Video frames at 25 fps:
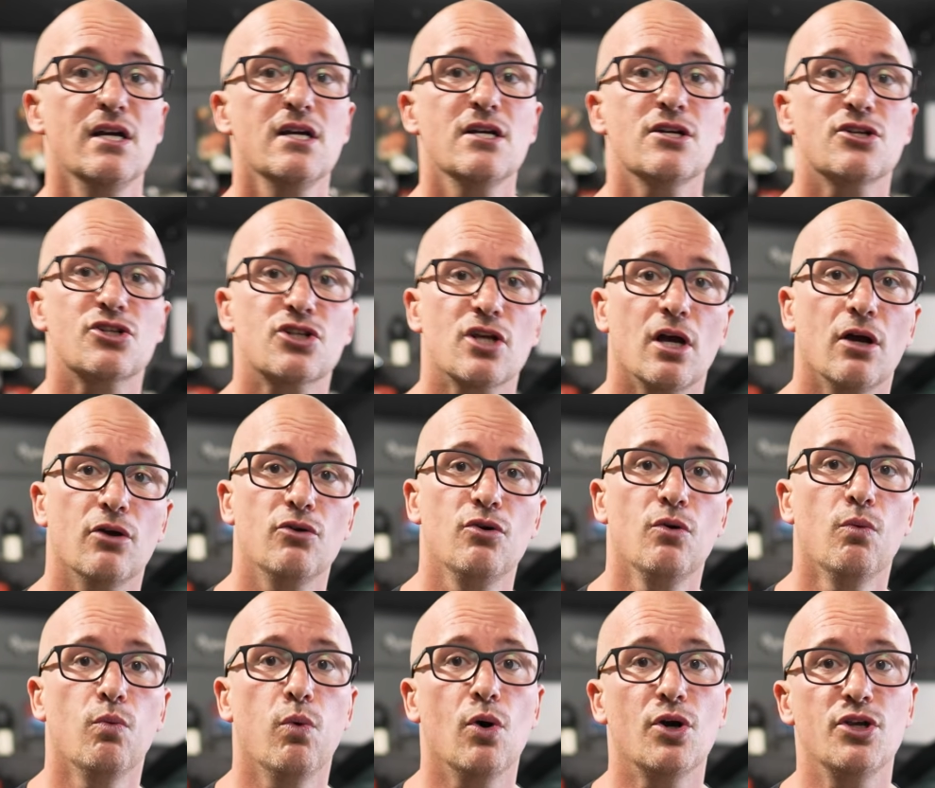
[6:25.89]

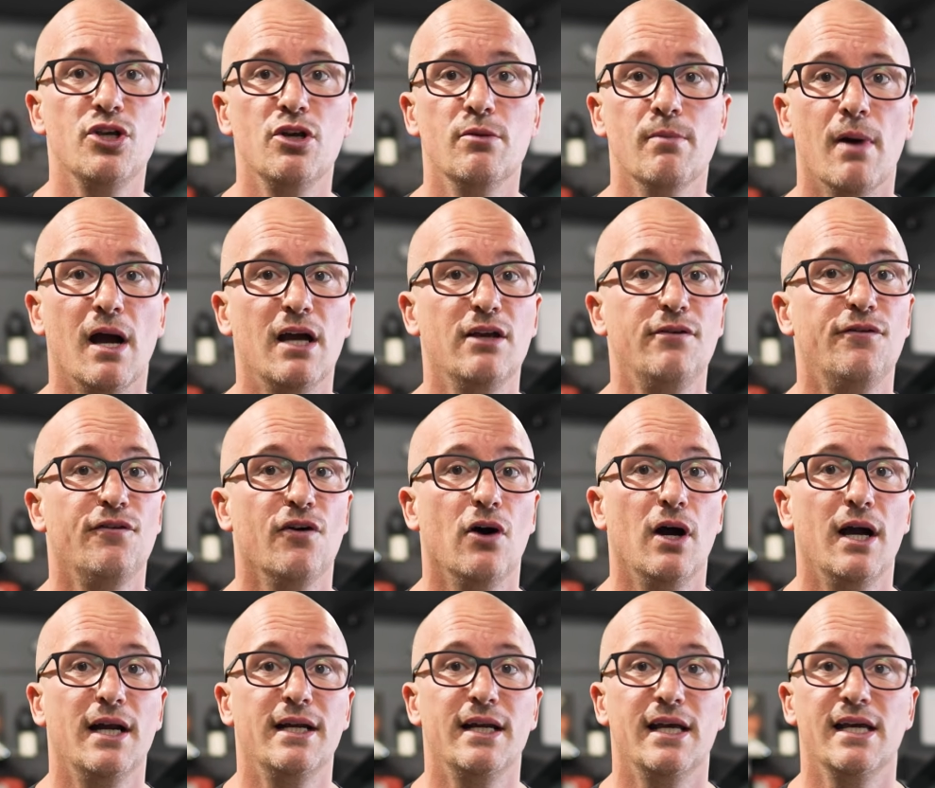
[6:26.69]
So what you may
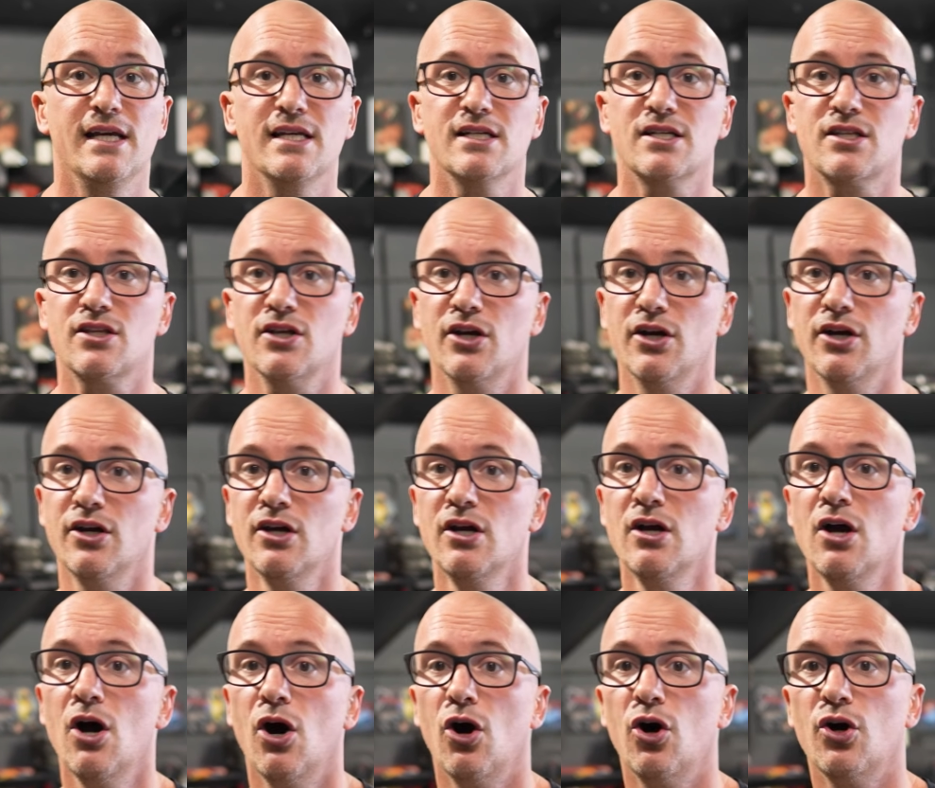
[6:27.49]
find is that
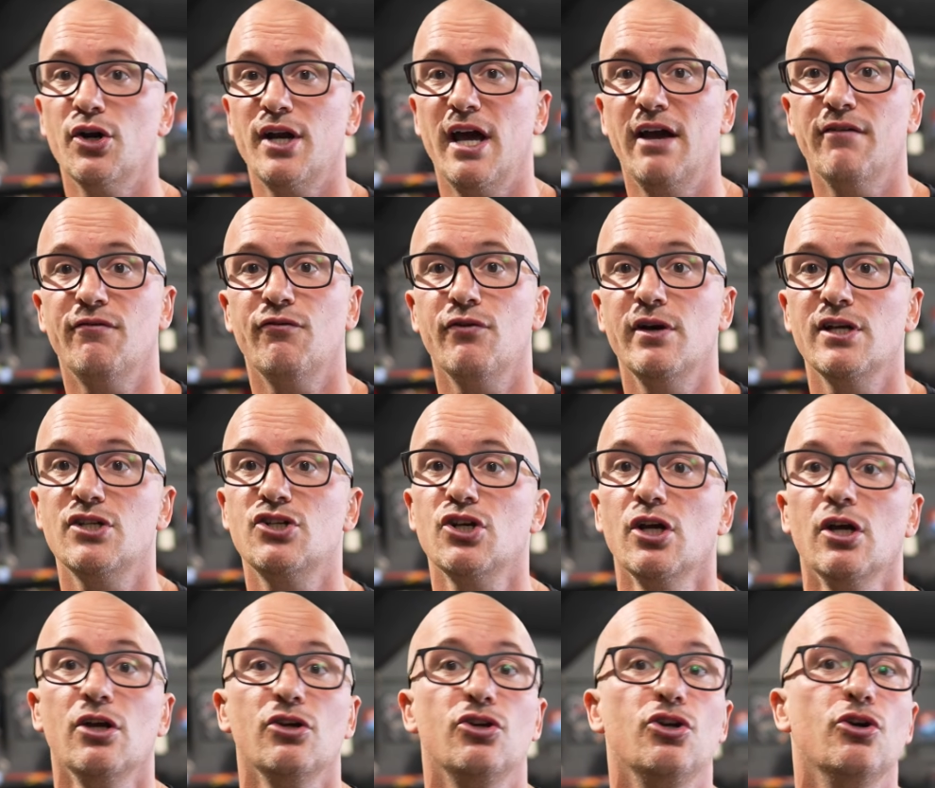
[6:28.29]
on average,
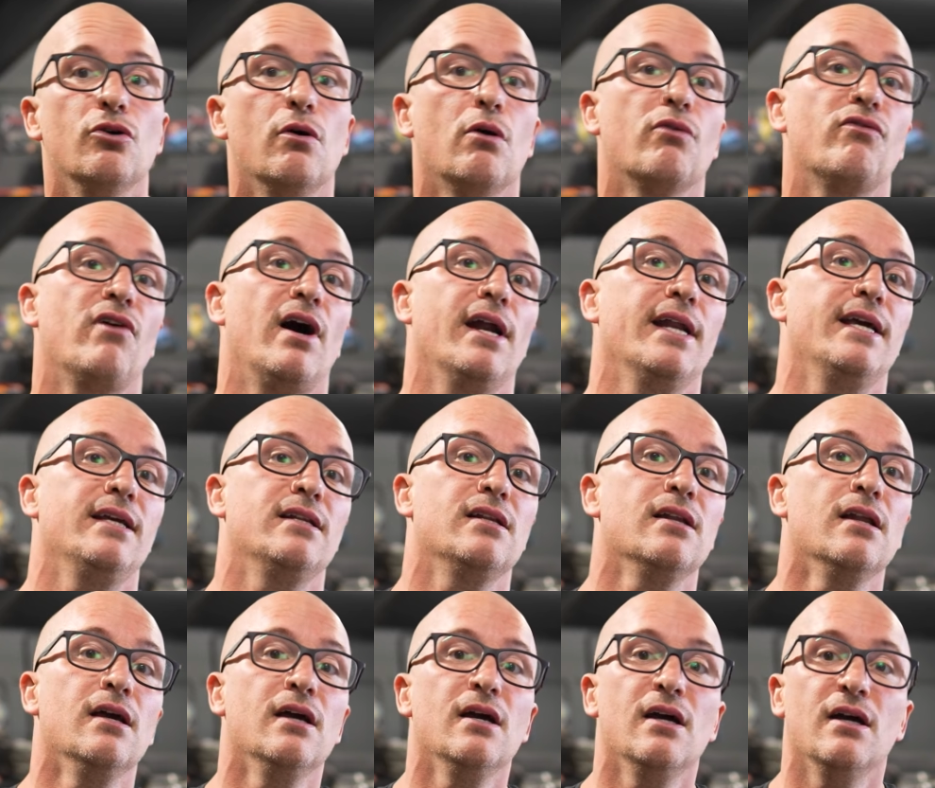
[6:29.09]
you're
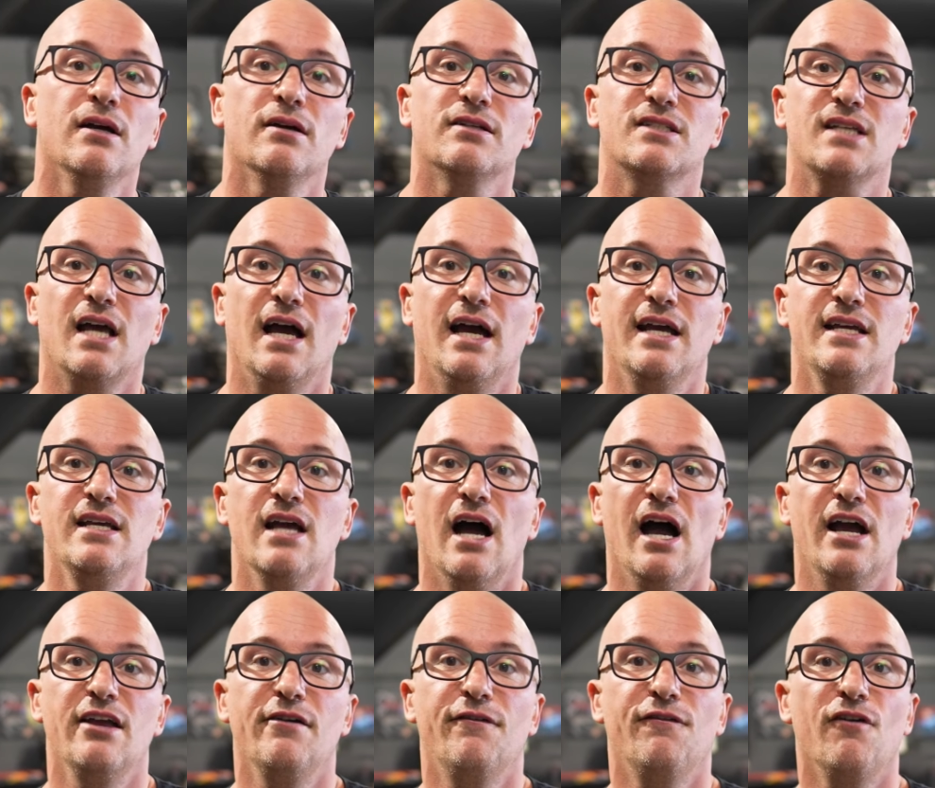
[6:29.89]
running, say,
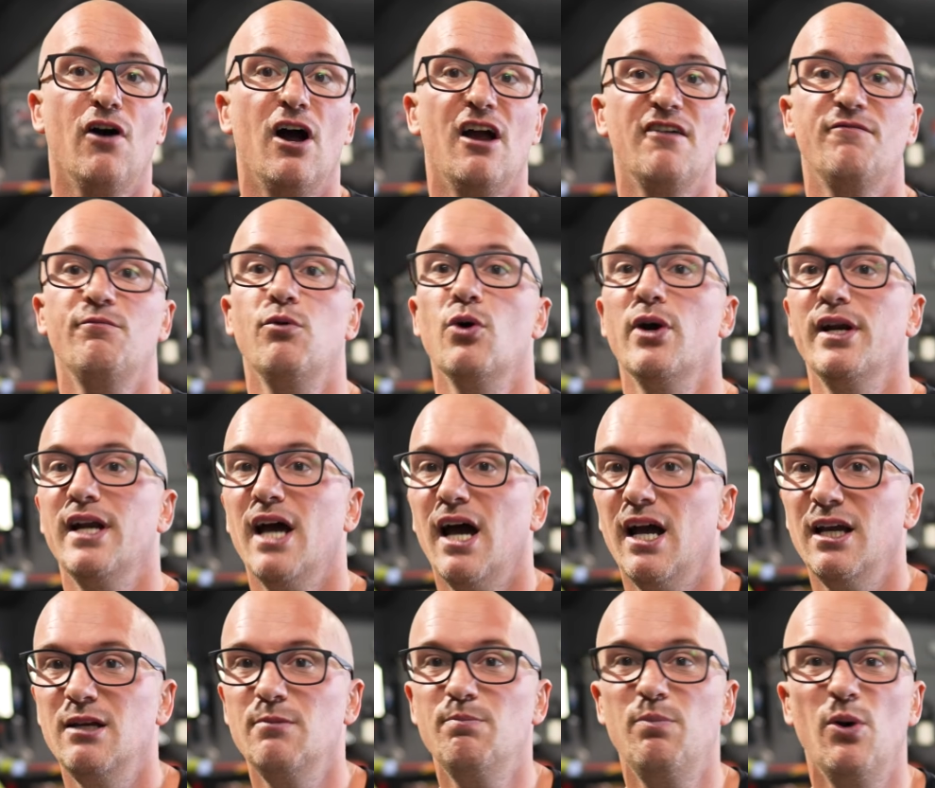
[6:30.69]
a 5.8,
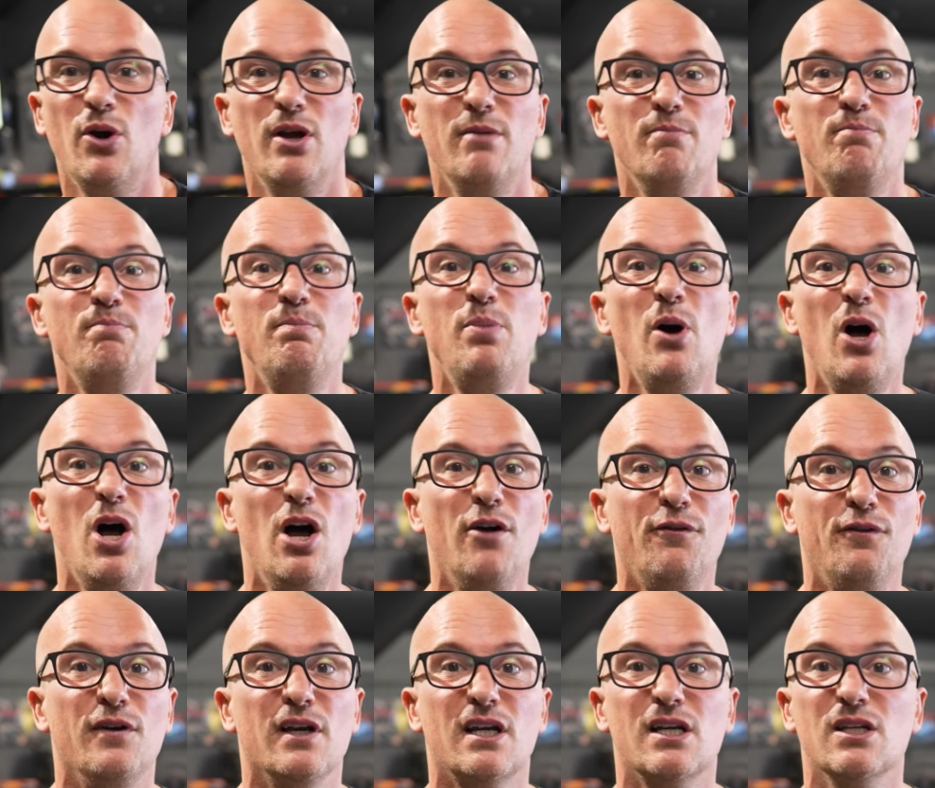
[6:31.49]
but in
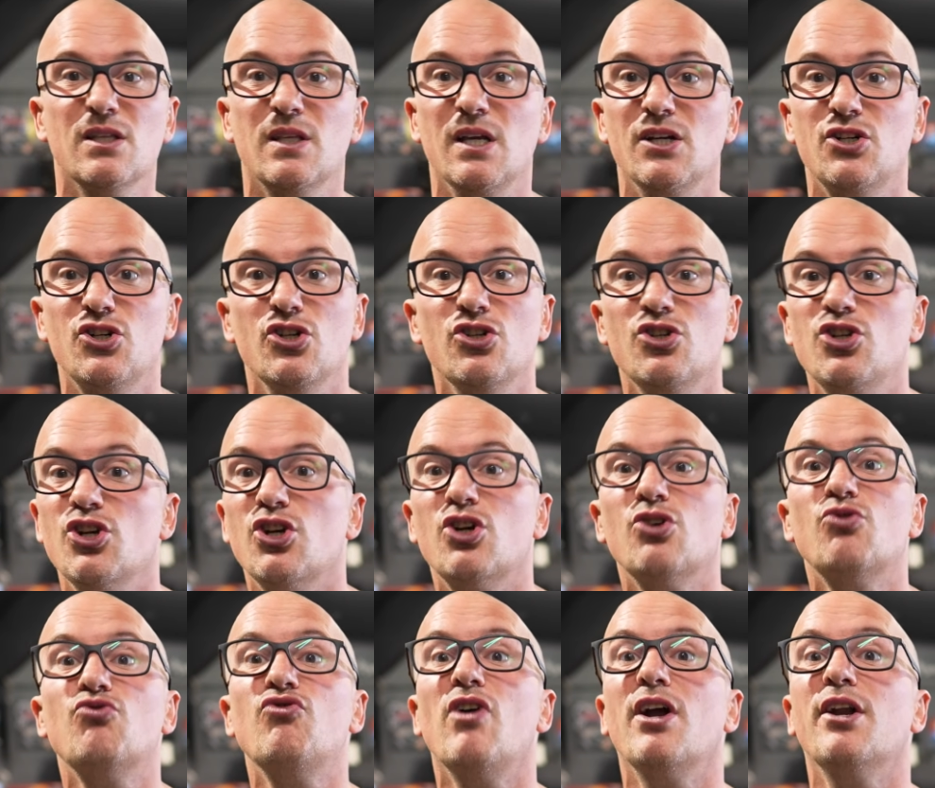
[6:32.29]
perfect conditions, you
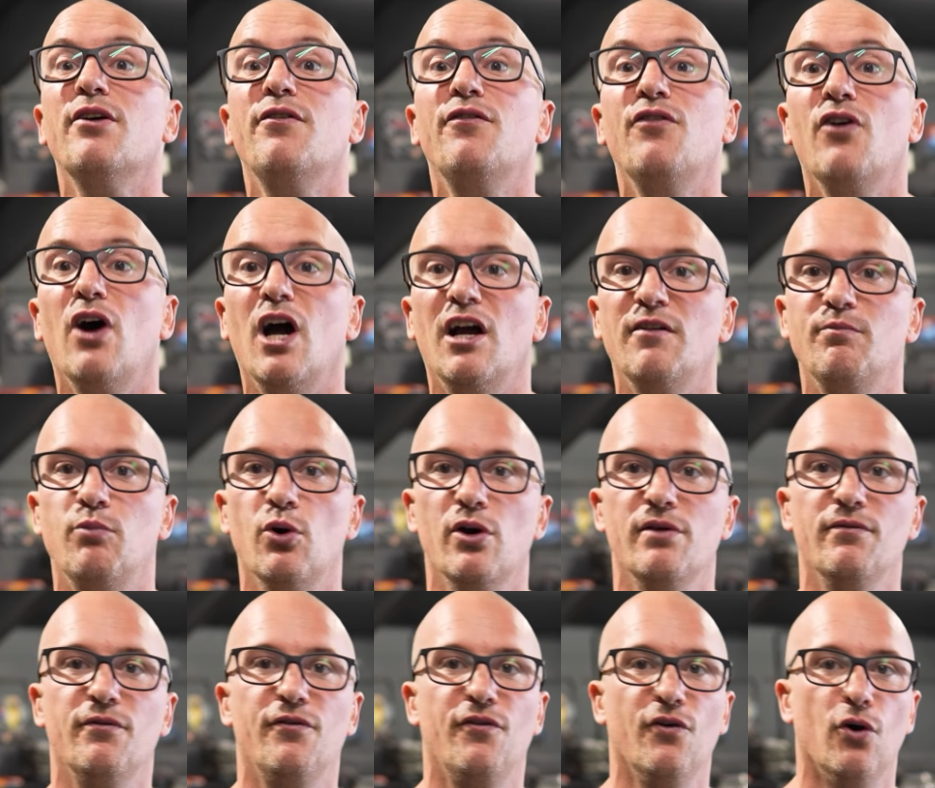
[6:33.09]
could run a
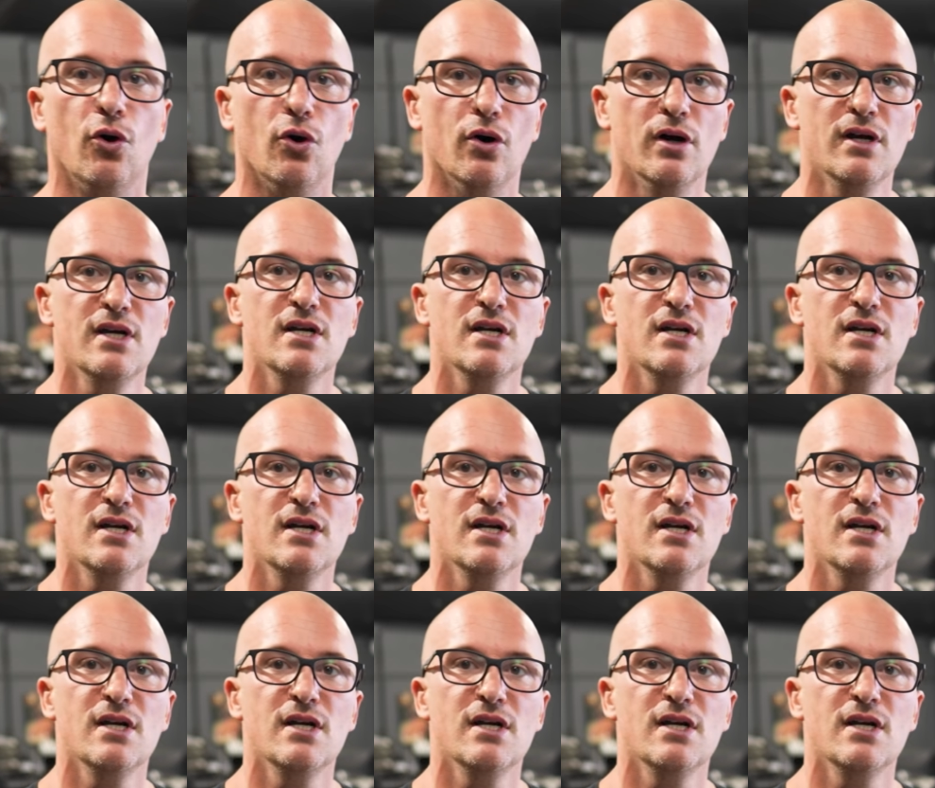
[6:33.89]
5.4.